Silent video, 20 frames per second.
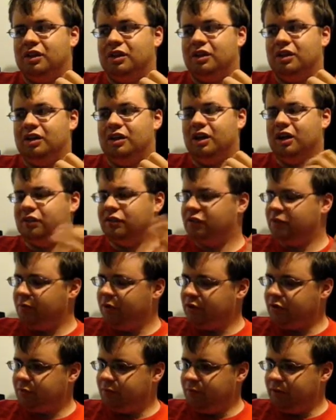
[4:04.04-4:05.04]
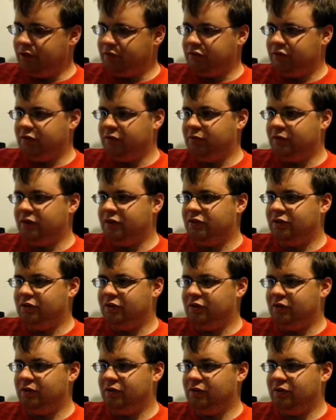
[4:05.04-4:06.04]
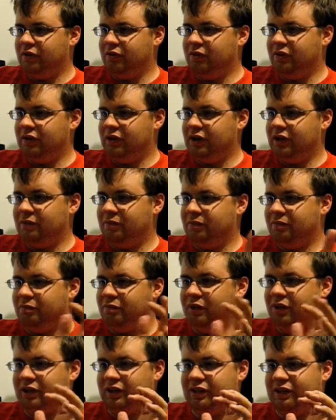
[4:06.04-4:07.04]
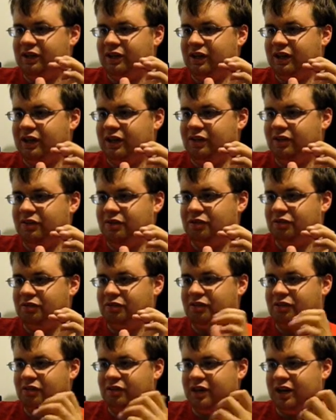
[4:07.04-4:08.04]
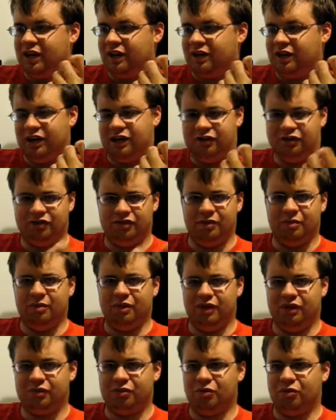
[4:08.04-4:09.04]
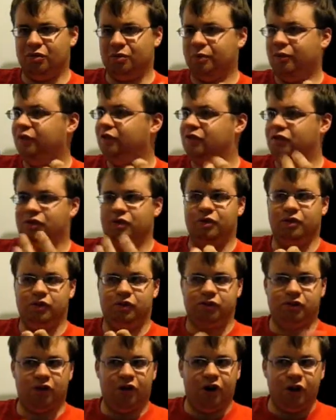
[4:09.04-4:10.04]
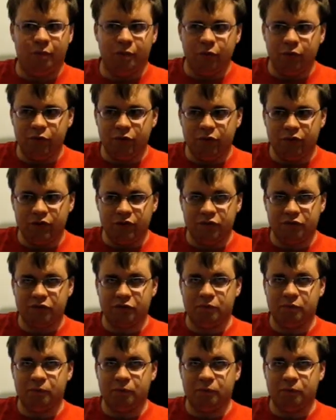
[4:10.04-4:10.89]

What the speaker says: not so much messing with you, but they do still count kind of somewhat as horror movies, the Saw movies.